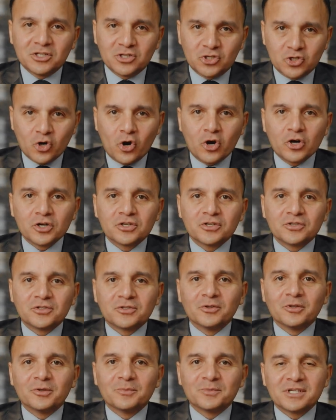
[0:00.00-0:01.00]
charge
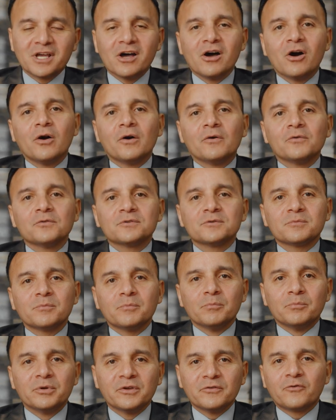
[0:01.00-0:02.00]
to themselves
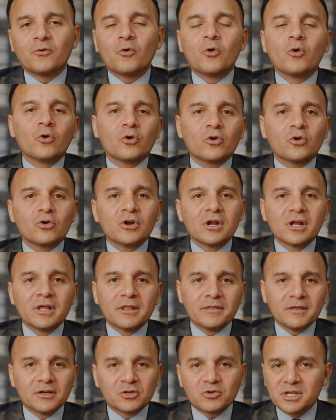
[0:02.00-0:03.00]
before
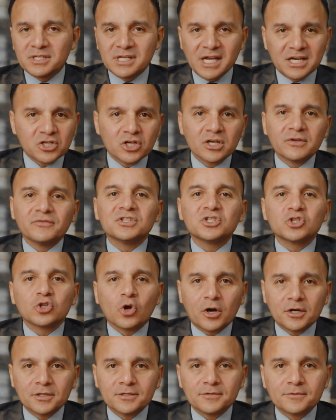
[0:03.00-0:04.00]
the transaction even
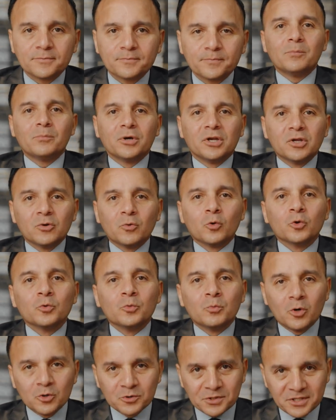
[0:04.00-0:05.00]
starts. But you will
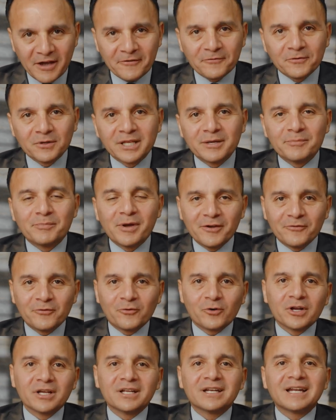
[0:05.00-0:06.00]
most definitely pay
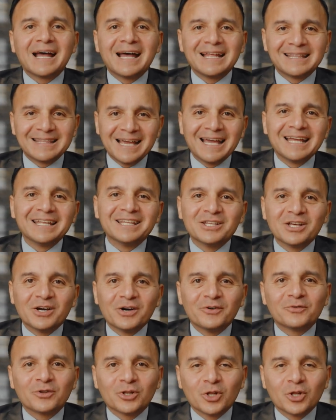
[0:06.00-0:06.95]
for it at the end of